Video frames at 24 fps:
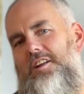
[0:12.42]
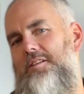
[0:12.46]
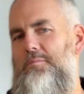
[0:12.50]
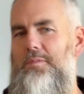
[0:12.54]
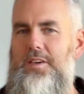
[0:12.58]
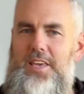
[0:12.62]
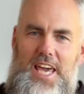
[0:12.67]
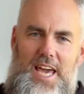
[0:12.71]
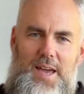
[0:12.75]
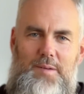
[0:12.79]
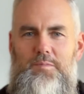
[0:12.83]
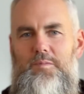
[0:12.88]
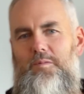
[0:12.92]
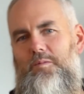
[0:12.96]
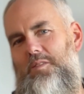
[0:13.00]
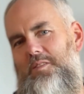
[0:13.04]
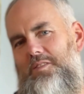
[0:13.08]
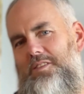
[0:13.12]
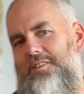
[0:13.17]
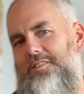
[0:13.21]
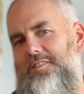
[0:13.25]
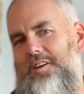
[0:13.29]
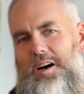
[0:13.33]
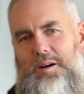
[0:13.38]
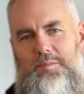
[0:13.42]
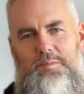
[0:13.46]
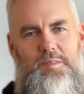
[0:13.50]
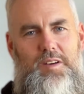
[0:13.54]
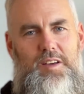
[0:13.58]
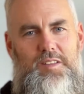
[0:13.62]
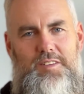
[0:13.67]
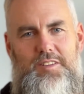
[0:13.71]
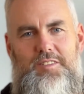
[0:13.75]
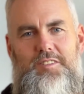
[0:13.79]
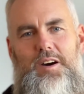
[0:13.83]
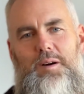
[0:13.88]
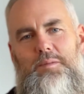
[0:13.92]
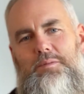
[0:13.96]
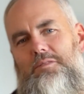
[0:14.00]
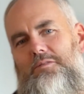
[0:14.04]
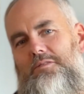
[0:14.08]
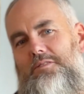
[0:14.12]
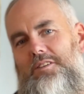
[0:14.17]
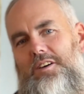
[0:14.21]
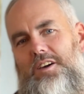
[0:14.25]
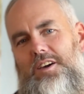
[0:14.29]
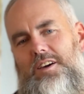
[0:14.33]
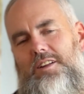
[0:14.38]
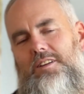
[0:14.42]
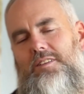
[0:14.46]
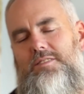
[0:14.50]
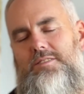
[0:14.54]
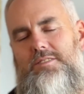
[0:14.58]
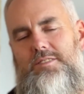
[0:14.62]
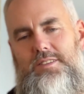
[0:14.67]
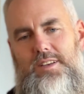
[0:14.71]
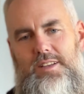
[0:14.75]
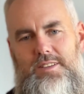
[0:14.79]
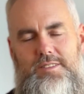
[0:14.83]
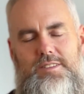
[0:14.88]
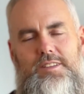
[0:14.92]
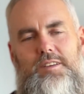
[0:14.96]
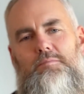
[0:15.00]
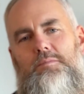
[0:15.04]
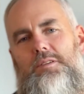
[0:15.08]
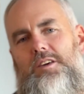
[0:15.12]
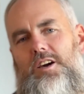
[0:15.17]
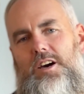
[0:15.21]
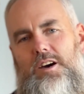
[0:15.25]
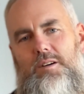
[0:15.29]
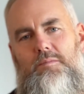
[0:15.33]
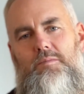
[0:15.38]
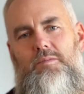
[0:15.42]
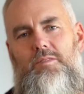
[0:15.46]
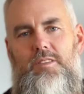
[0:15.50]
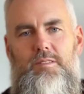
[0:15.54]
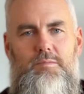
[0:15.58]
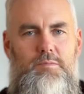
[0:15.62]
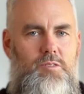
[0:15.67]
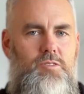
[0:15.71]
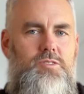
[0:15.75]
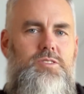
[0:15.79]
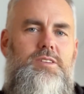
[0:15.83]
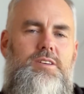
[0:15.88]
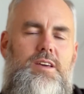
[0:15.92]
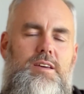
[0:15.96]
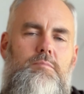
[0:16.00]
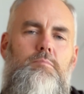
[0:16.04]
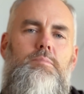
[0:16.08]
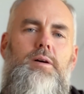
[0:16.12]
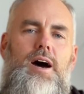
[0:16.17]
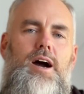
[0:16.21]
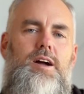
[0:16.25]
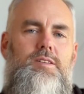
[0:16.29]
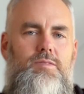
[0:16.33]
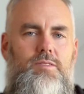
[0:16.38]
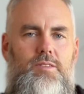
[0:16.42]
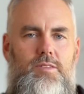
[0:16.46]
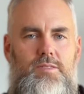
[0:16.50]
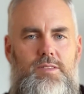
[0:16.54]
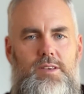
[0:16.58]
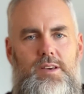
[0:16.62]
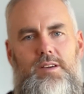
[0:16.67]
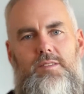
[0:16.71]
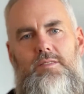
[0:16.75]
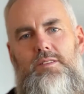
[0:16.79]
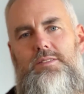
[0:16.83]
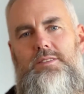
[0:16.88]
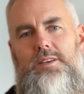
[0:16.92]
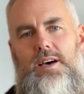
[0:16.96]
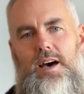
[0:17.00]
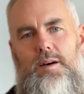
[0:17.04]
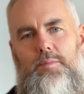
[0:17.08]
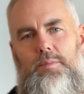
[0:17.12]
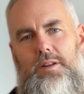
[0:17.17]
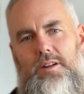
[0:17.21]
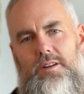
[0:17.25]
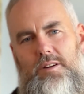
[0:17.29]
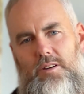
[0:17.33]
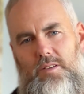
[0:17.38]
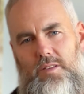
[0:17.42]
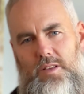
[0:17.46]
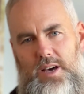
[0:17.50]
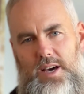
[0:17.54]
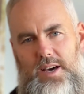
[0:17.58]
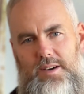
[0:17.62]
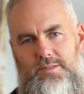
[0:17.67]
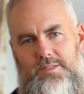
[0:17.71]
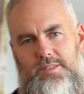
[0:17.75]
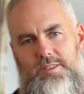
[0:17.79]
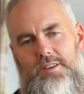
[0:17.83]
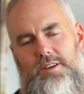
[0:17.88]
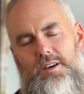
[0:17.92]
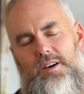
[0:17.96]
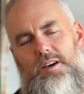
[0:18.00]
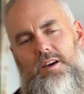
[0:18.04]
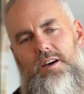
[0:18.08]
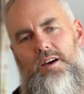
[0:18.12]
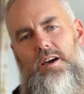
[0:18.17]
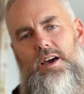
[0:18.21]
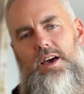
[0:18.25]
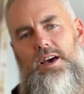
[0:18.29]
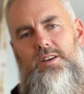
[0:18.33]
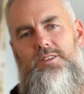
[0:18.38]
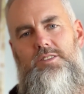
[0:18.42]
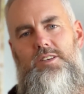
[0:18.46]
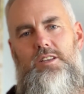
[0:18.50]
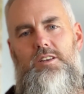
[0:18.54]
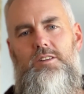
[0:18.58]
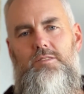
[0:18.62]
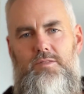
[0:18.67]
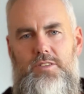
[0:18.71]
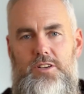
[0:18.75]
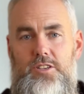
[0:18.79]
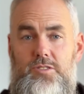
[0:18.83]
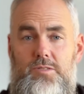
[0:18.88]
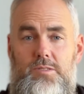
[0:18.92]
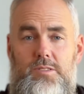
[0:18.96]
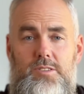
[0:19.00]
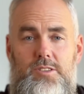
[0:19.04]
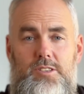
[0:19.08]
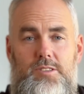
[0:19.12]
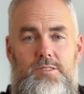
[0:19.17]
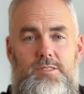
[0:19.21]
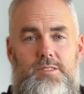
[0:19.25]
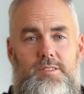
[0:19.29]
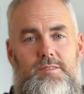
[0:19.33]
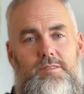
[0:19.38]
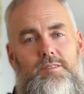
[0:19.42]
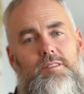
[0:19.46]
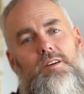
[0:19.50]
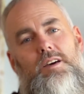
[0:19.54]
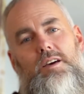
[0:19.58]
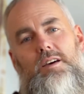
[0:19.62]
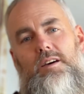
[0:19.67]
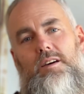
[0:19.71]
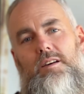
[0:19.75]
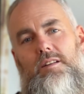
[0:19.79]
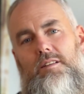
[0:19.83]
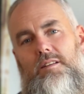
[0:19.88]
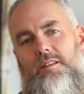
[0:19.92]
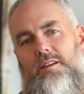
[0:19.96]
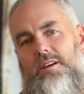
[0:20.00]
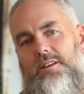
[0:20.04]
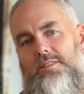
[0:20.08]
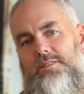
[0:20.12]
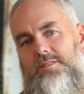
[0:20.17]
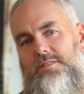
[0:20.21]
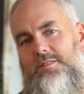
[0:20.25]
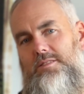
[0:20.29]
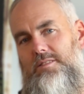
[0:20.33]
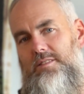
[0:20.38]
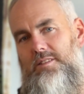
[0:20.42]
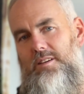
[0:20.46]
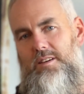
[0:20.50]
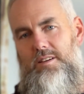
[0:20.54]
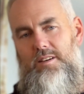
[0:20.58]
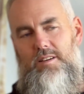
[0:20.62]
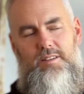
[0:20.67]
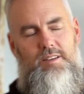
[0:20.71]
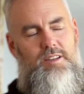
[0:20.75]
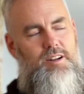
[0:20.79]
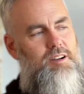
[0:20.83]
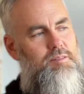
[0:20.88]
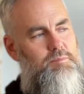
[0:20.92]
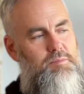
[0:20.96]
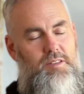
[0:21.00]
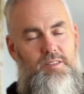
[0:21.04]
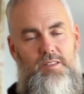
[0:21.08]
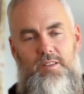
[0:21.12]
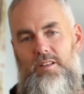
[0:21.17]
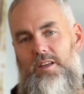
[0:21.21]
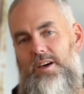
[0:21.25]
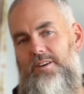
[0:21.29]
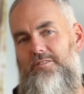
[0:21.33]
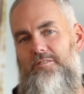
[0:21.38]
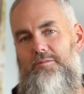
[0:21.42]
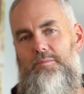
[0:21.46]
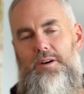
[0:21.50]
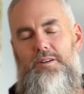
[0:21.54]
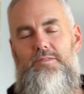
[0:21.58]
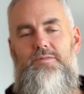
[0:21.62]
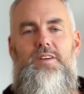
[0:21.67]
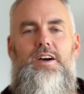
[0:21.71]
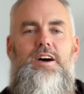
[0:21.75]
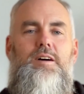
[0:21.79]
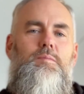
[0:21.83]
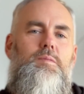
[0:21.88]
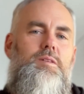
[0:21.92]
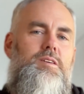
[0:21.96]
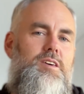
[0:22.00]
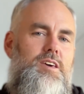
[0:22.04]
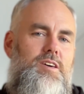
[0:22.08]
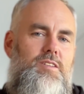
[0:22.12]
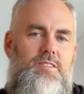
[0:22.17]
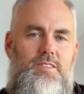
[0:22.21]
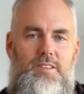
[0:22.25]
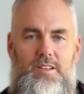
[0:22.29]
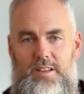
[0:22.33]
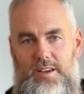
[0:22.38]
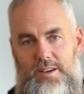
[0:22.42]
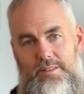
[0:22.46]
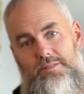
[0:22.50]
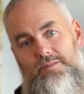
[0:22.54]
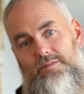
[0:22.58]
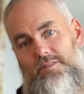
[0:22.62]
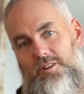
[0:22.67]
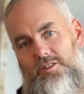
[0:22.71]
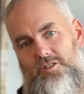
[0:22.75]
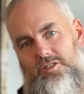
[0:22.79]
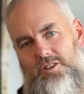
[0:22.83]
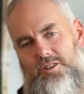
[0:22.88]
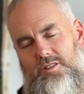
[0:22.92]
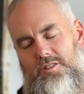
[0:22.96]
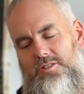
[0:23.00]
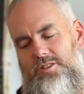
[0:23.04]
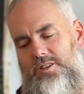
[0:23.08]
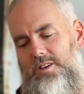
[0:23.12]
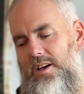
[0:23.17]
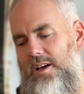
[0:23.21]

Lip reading: it became in the top 3, and it's since then become the most impactful thing that's happened in our lives as individuals and as in the life of my family and the life of our church.